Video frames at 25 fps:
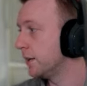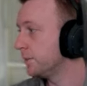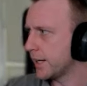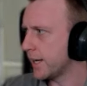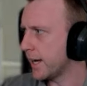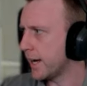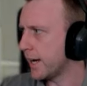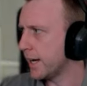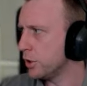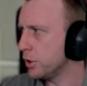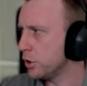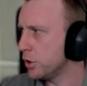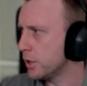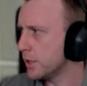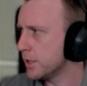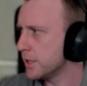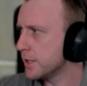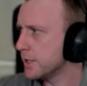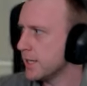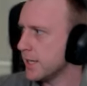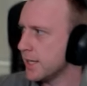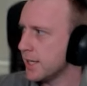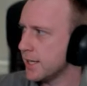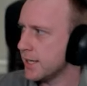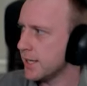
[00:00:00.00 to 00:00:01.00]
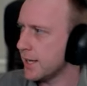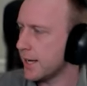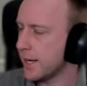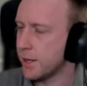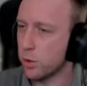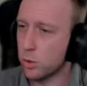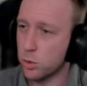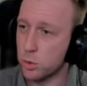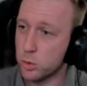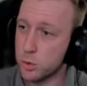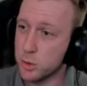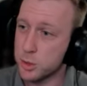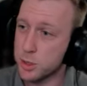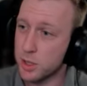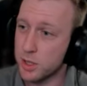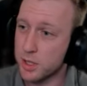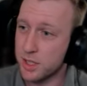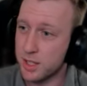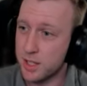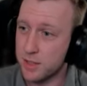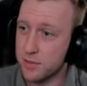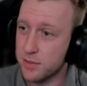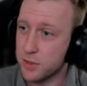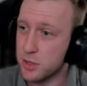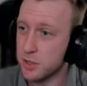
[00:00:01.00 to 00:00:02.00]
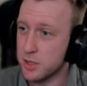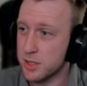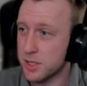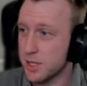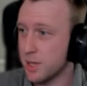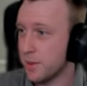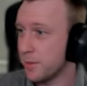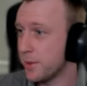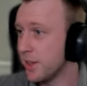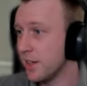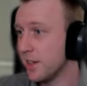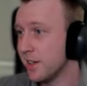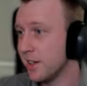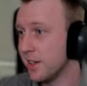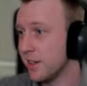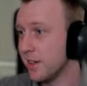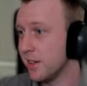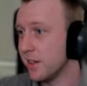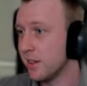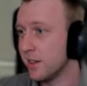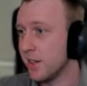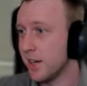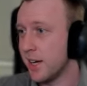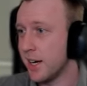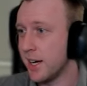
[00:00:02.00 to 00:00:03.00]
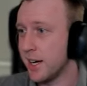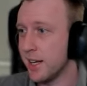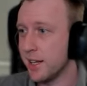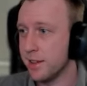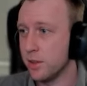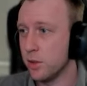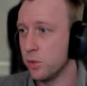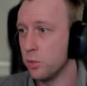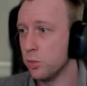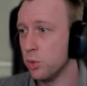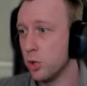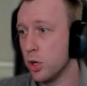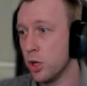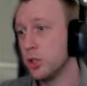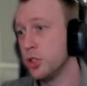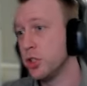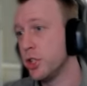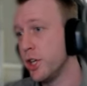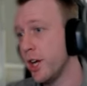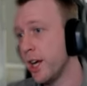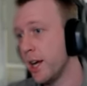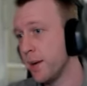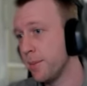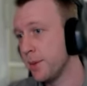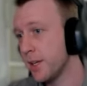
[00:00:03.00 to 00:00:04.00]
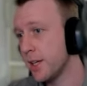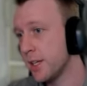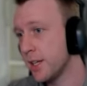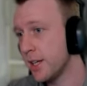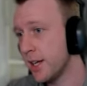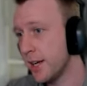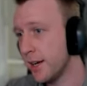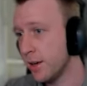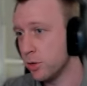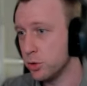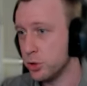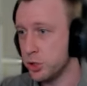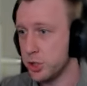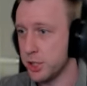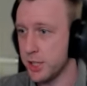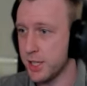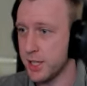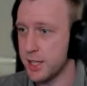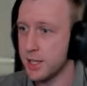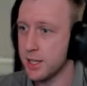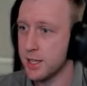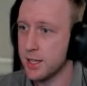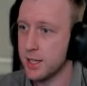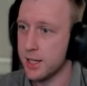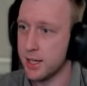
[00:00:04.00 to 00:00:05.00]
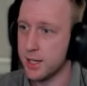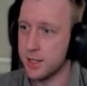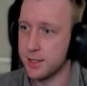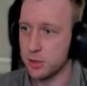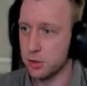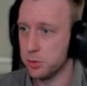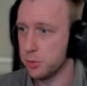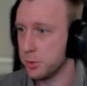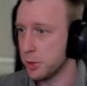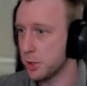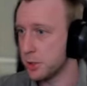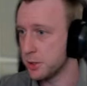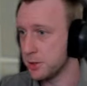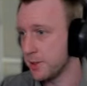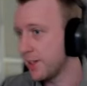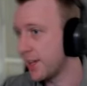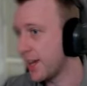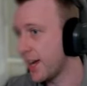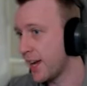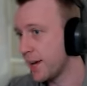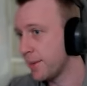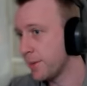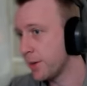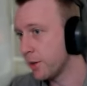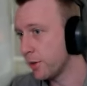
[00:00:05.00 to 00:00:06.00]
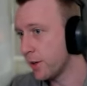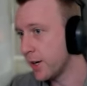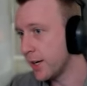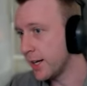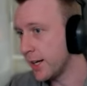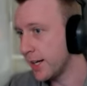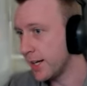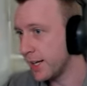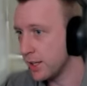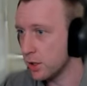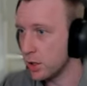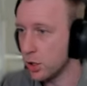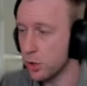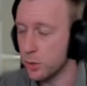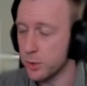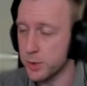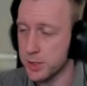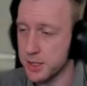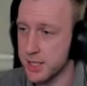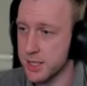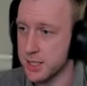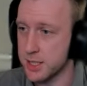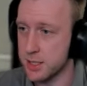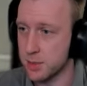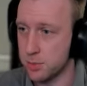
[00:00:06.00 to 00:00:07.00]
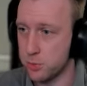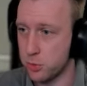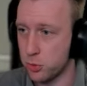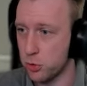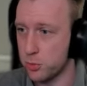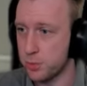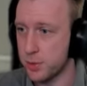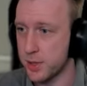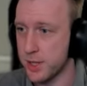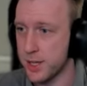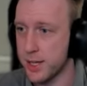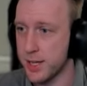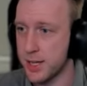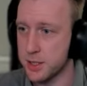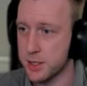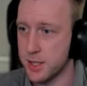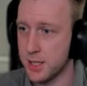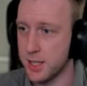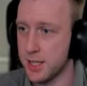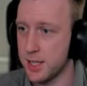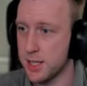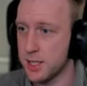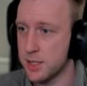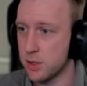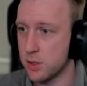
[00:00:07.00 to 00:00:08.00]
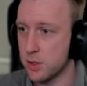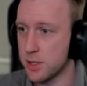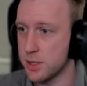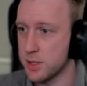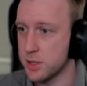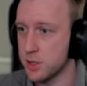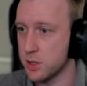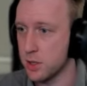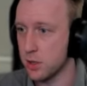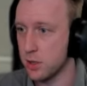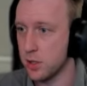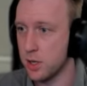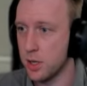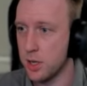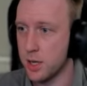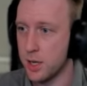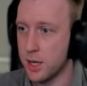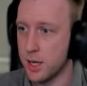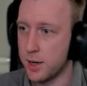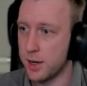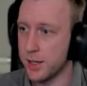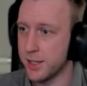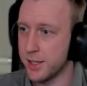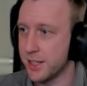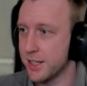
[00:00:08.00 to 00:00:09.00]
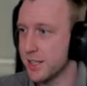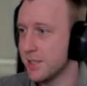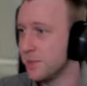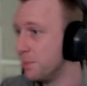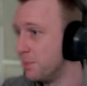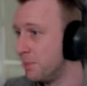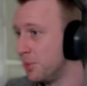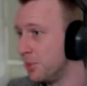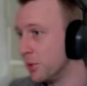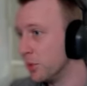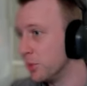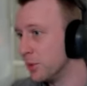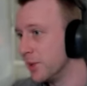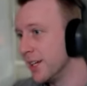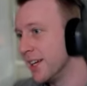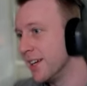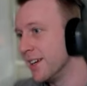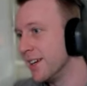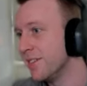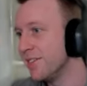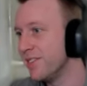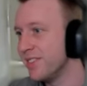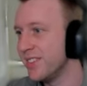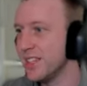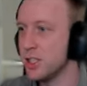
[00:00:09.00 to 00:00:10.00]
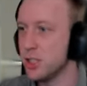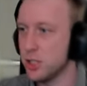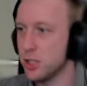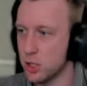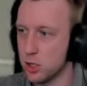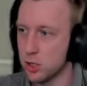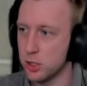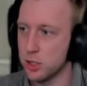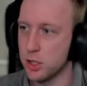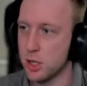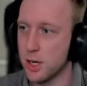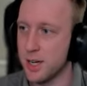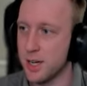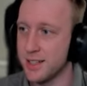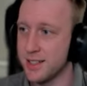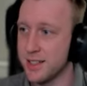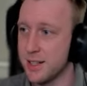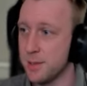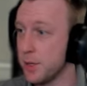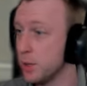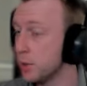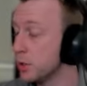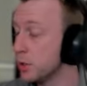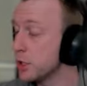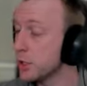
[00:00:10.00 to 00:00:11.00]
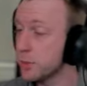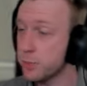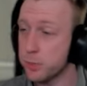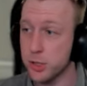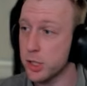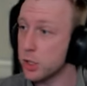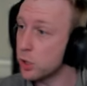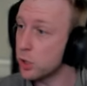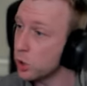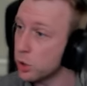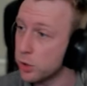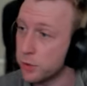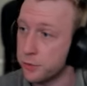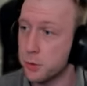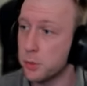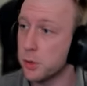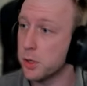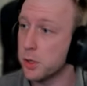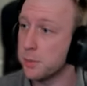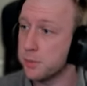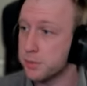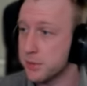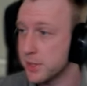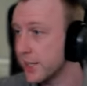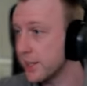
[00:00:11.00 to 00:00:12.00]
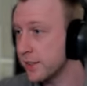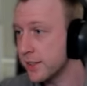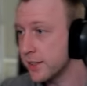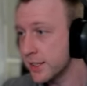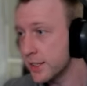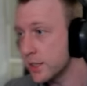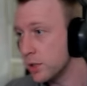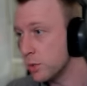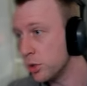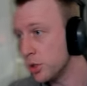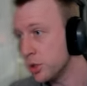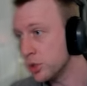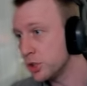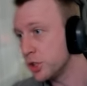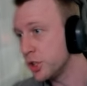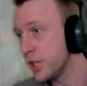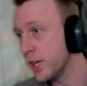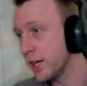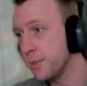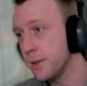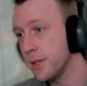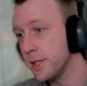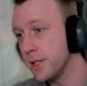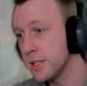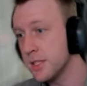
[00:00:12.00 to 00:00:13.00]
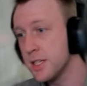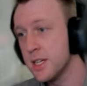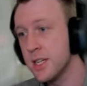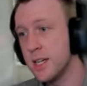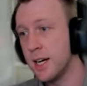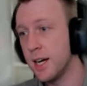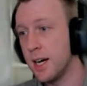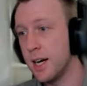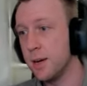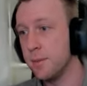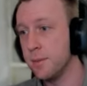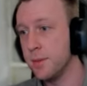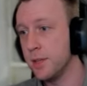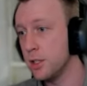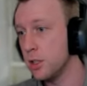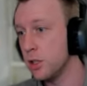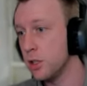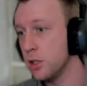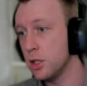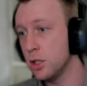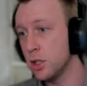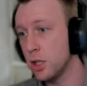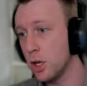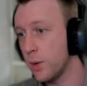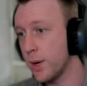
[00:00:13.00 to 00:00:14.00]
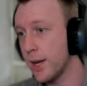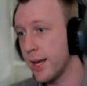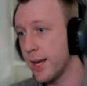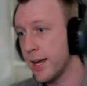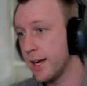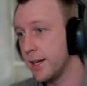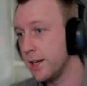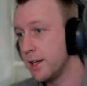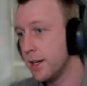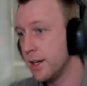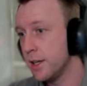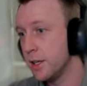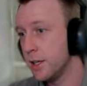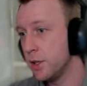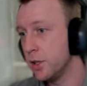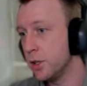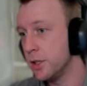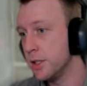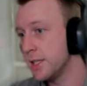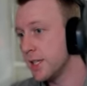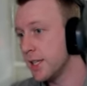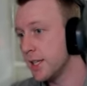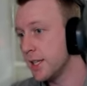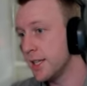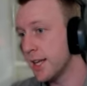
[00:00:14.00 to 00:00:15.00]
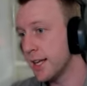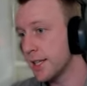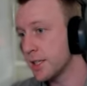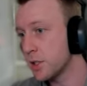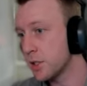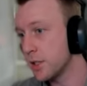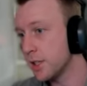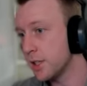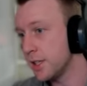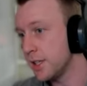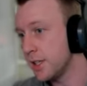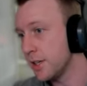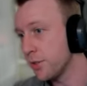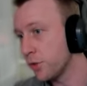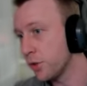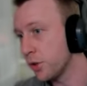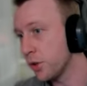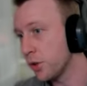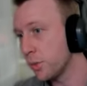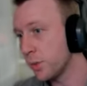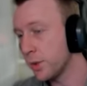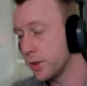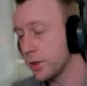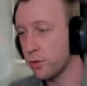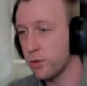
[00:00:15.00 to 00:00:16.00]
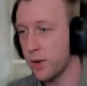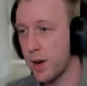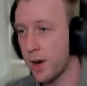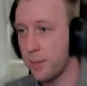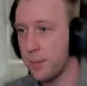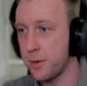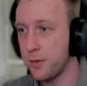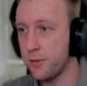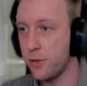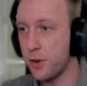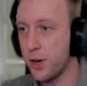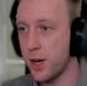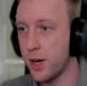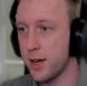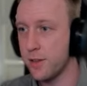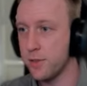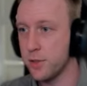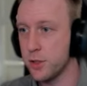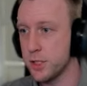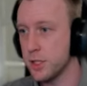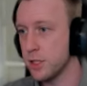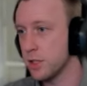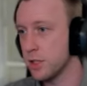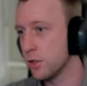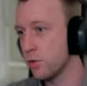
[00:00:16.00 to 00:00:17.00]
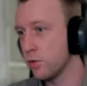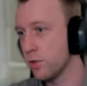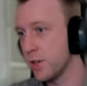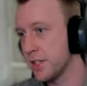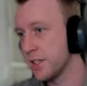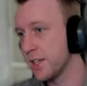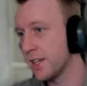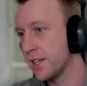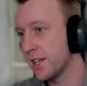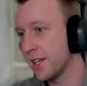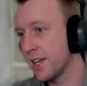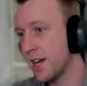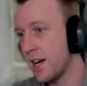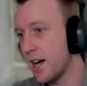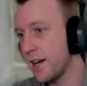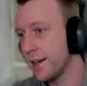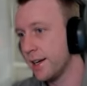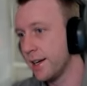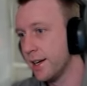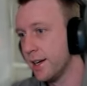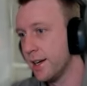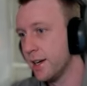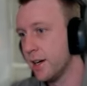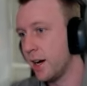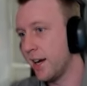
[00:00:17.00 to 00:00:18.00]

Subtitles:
Okay, and you can see it also gives you some of the world champion LG, Luminosity Gaming, right? Elo was their support player, so he's got his own, I guess, build here featured on UnitedDB, which is pretty cool. If you want to play like the world champions, then you can go ahead. You can see that's only different with the Rapid Fire versus the Resonant Guard.